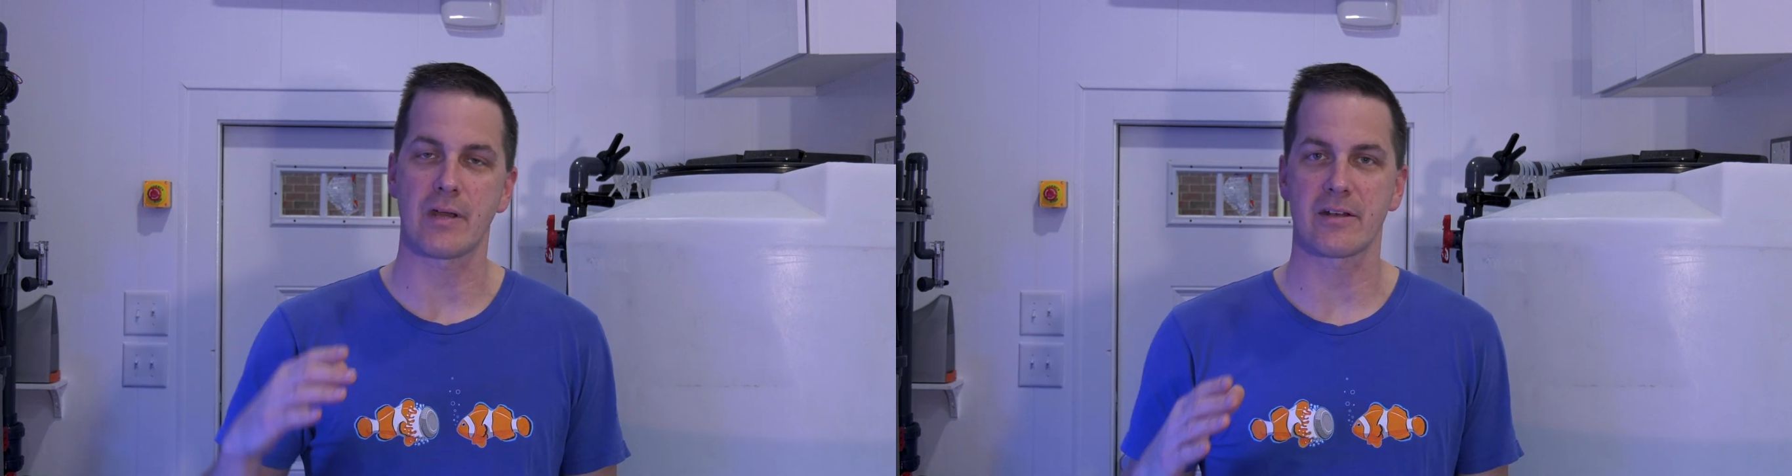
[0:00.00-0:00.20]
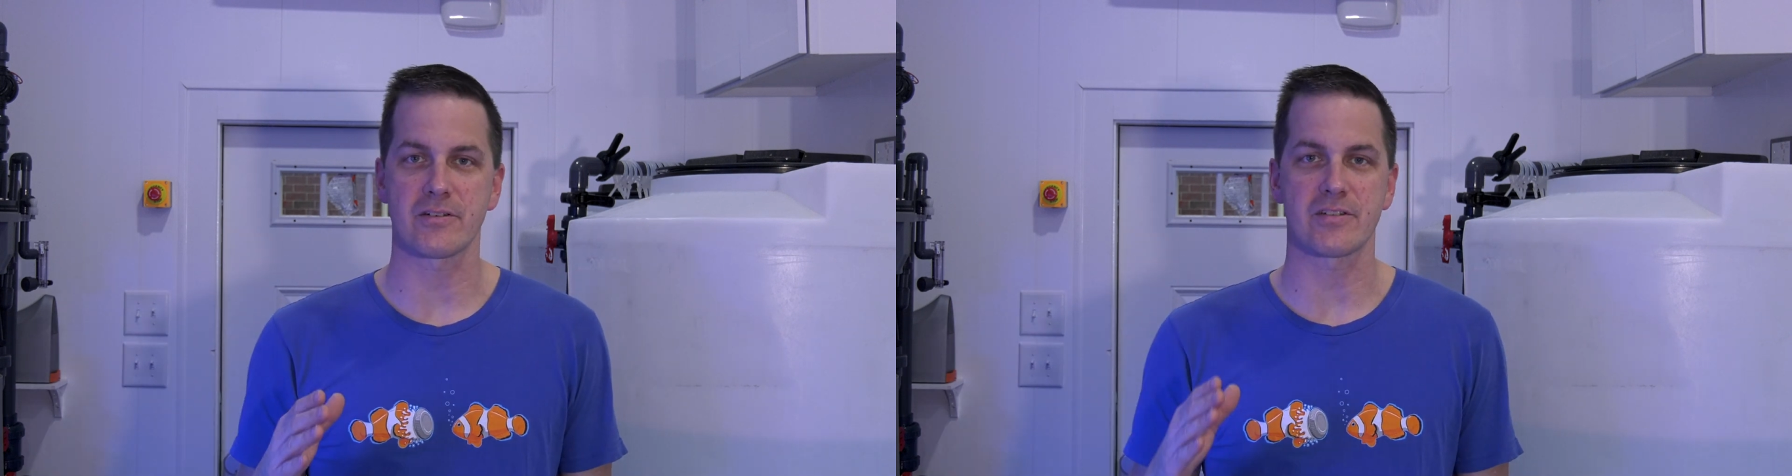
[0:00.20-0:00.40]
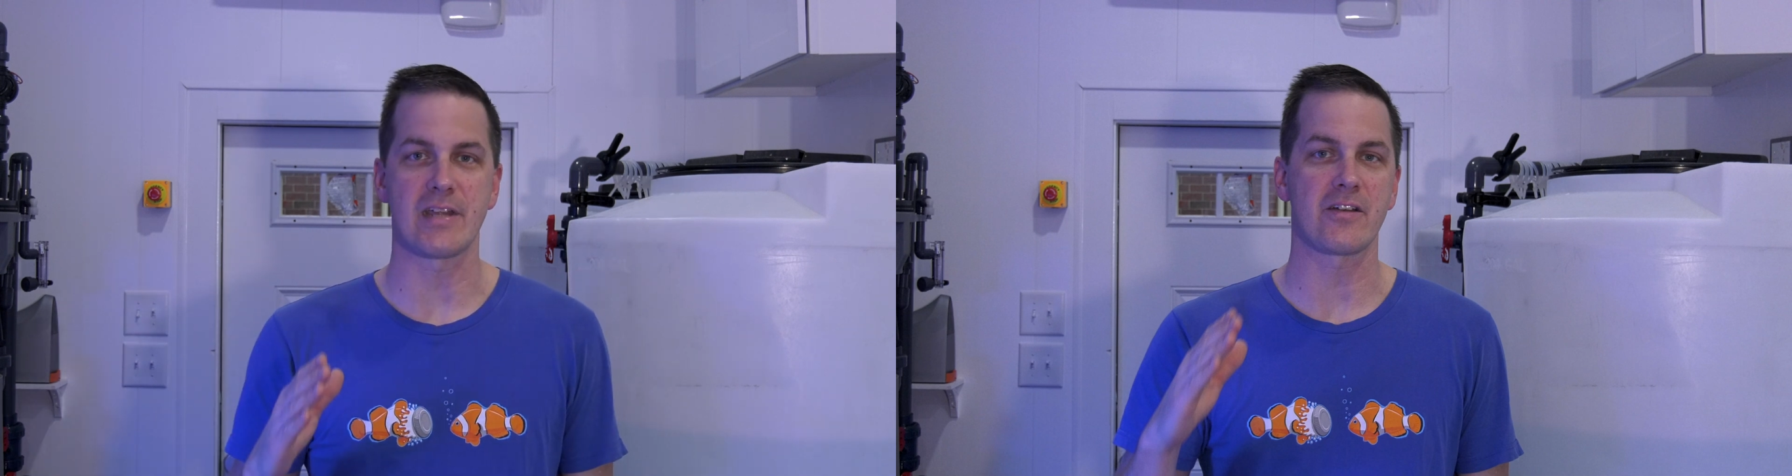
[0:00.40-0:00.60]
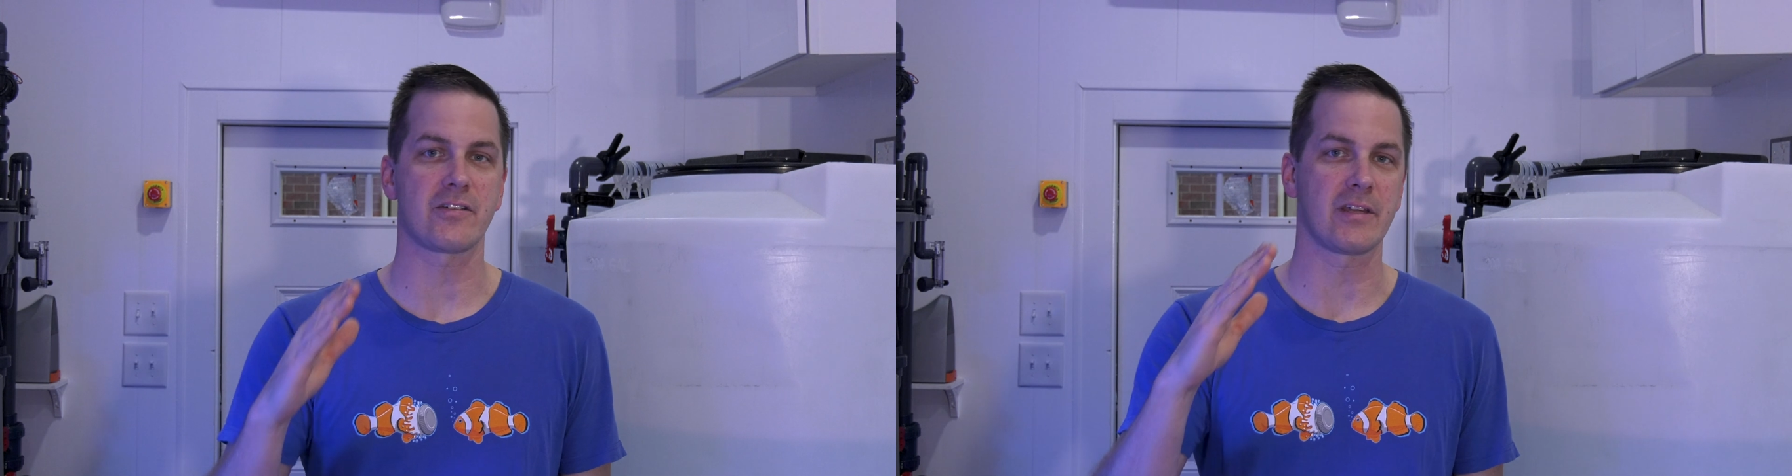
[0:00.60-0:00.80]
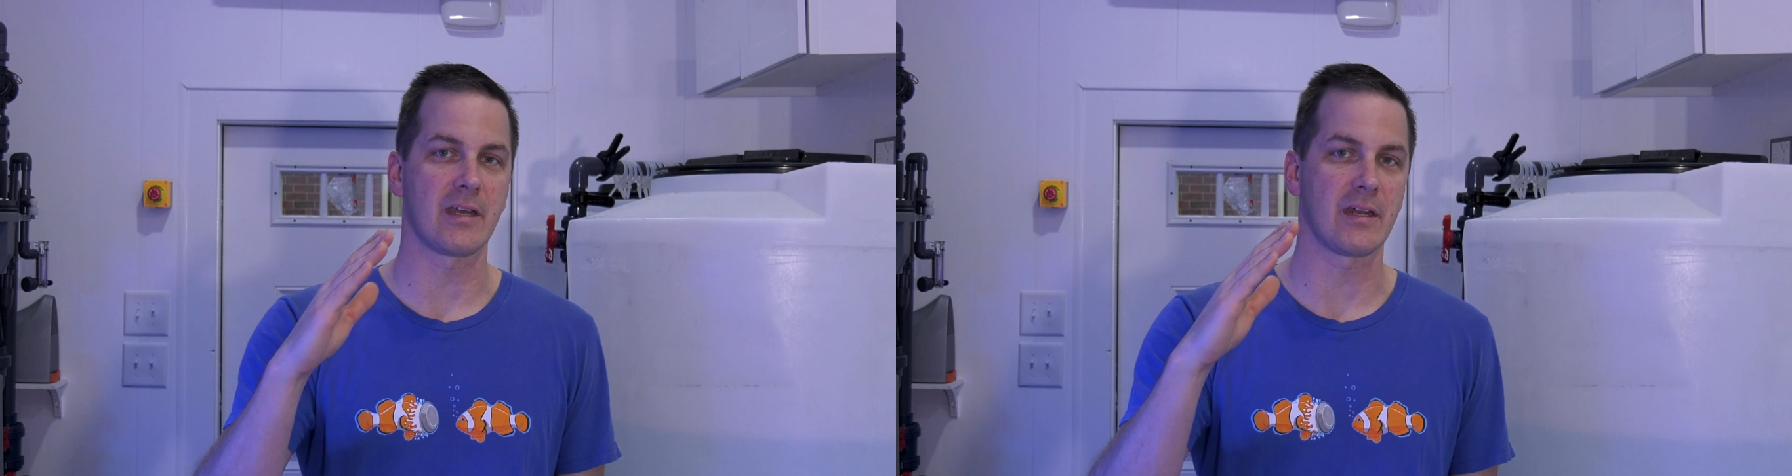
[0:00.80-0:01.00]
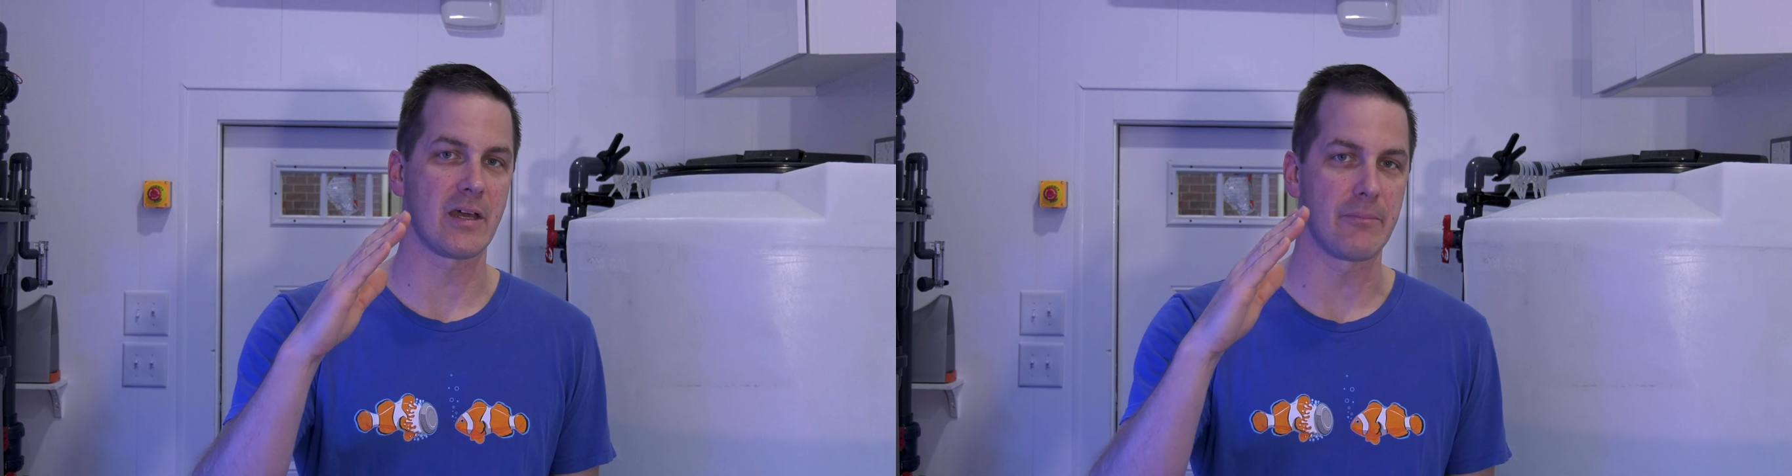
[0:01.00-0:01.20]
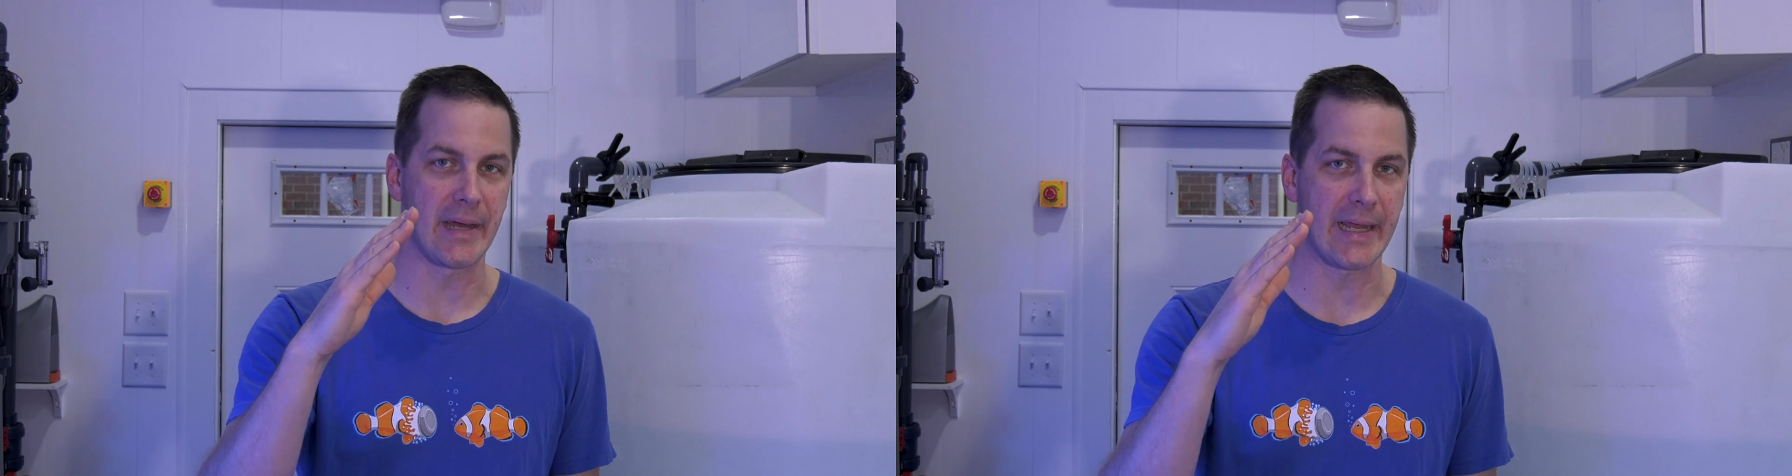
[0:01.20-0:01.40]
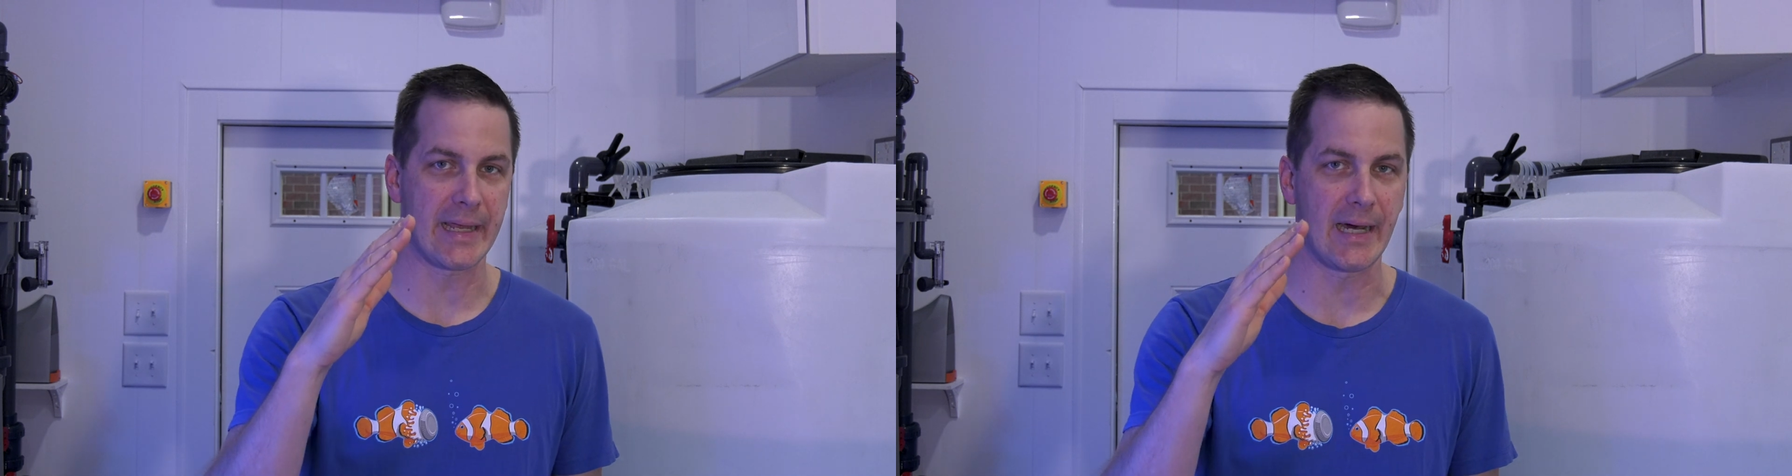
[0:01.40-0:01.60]
reactor is naturally going to come
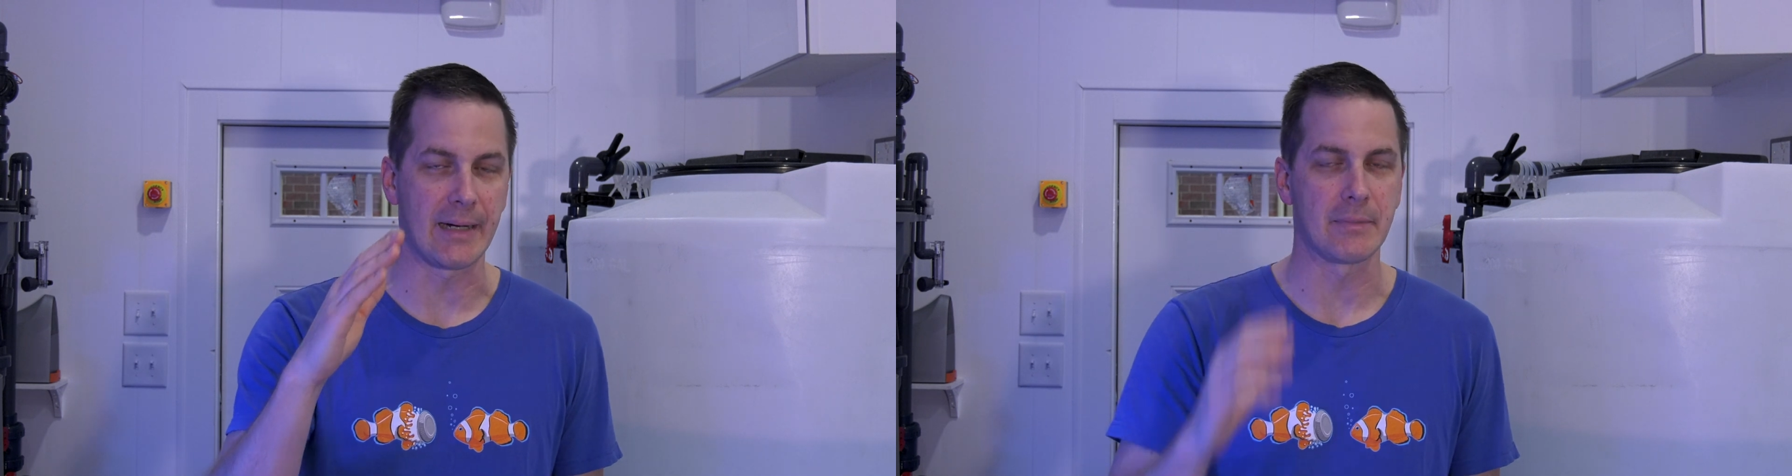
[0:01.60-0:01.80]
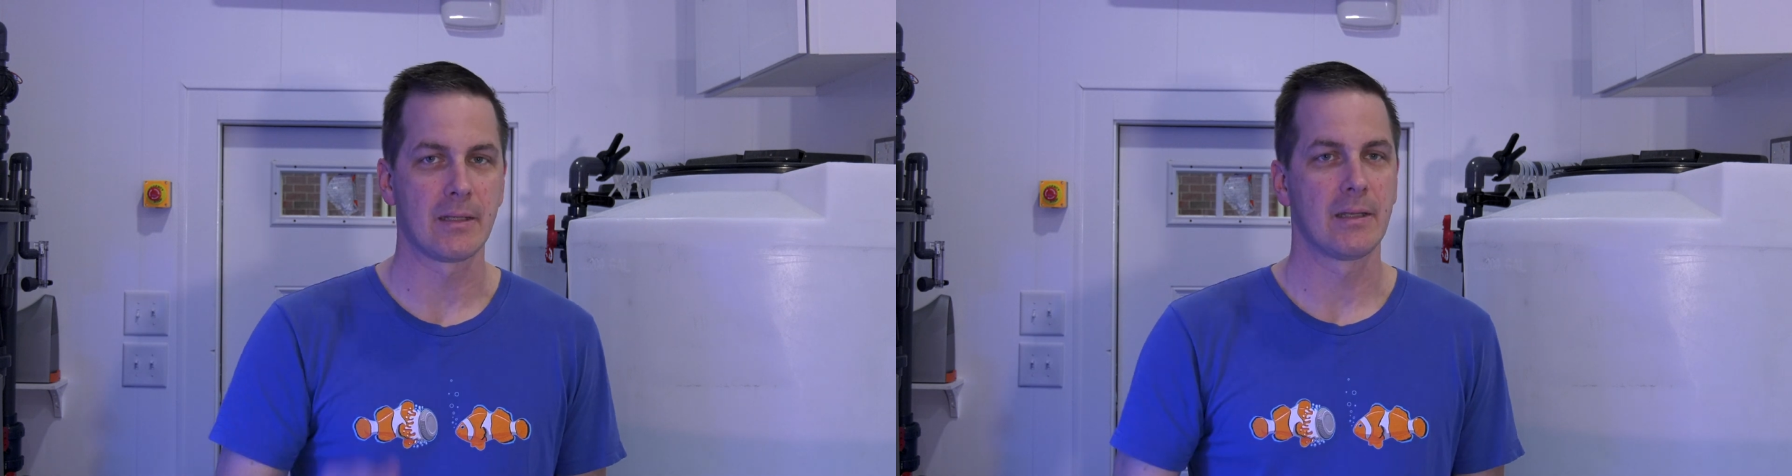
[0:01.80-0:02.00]
back up.